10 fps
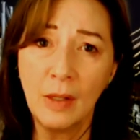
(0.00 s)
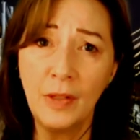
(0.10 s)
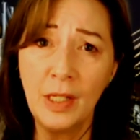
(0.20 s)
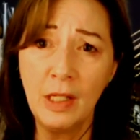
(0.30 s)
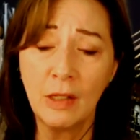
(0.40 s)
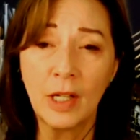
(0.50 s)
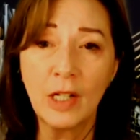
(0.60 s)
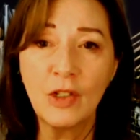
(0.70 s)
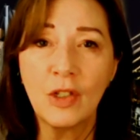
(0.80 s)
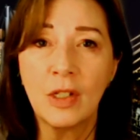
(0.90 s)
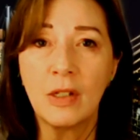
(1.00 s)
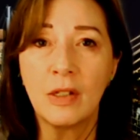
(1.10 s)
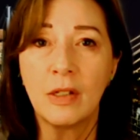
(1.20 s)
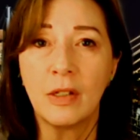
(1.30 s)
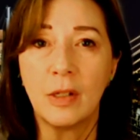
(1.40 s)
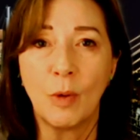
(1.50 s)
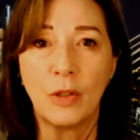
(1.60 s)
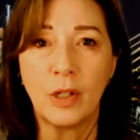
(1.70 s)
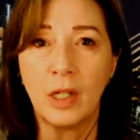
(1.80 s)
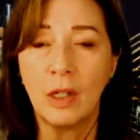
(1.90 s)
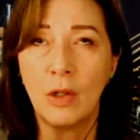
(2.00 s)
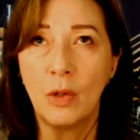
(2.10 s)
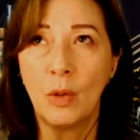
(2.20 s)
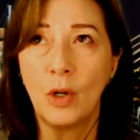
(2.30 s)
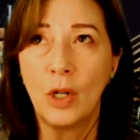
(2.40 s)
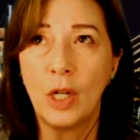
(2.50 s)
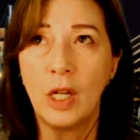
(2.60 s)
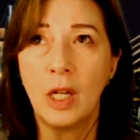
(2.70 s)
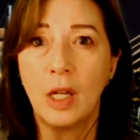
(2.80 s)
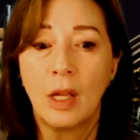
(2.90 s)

the elections, there was Illinois,